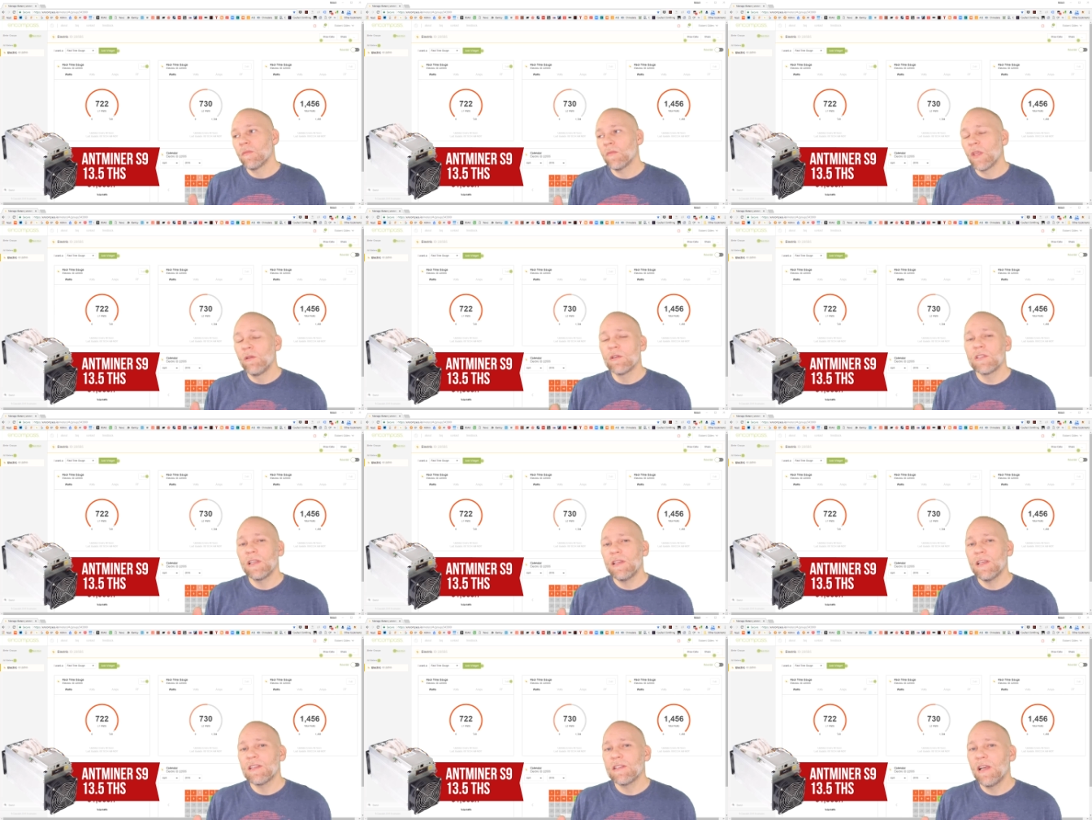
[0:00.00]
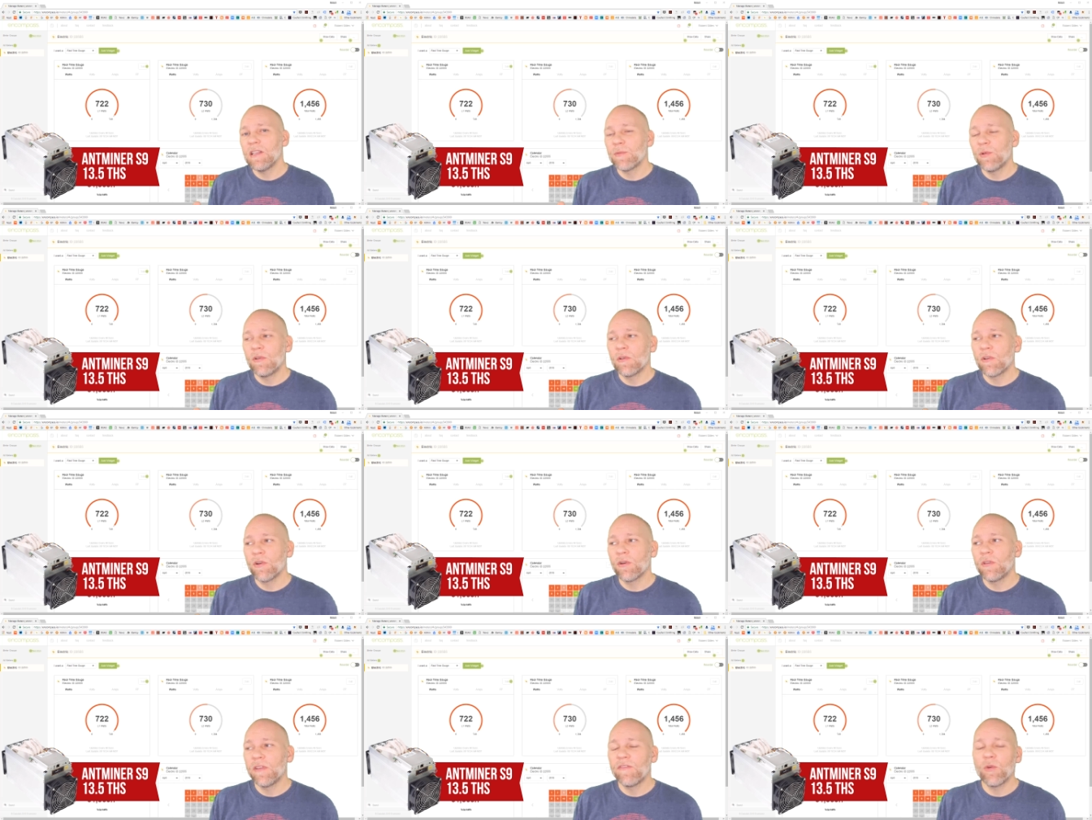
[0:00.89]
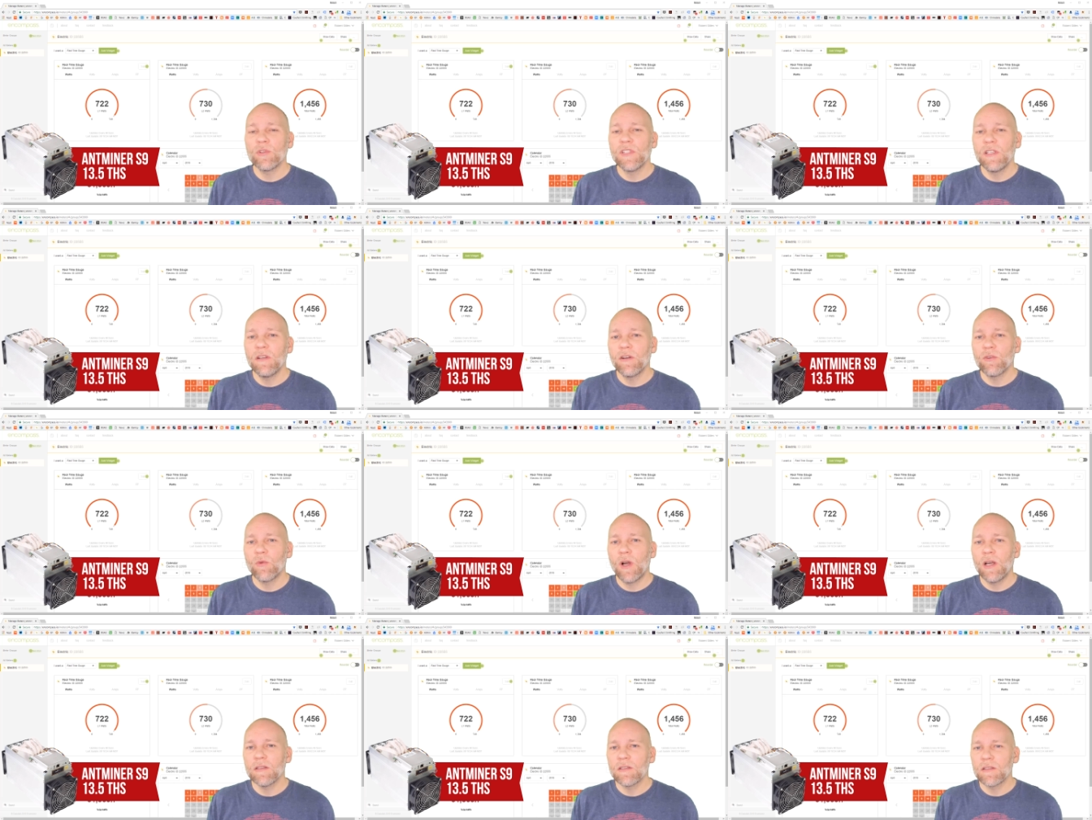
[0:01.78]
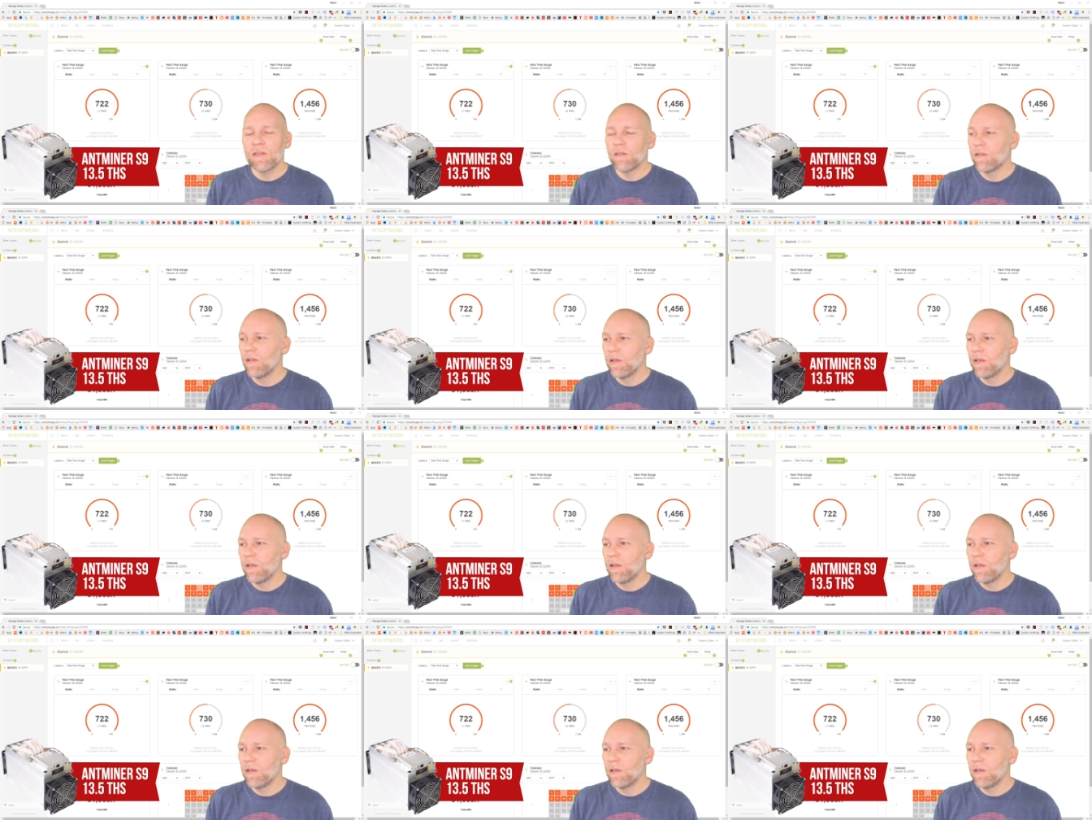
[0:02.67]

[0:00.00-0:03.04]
it looks like the S9 is pulling currently 1400 watts.